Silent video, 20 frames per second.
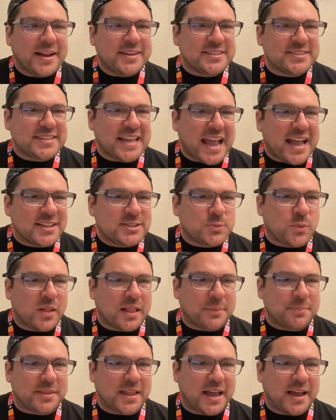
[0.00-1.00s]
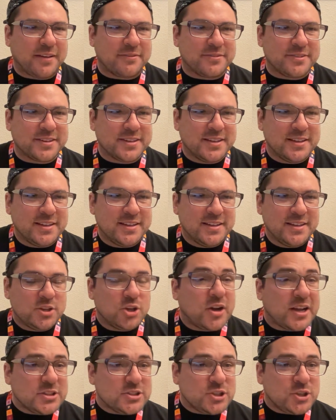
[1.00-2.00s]
it does ads while I'm live.
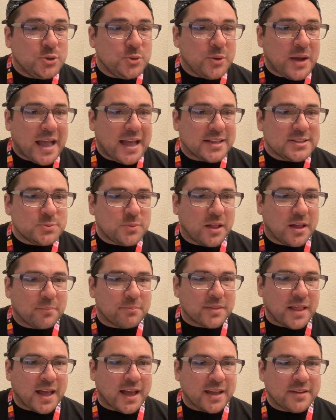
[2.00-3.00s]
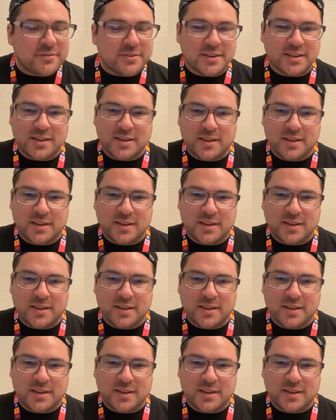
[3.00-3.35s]
You got 2 ads while I'm live?